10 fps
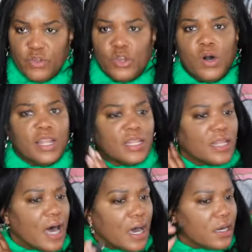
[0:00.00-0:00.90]
you know, a
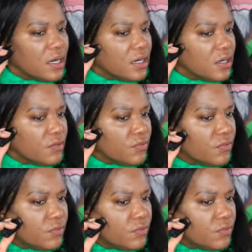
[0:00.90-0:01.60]
lot of,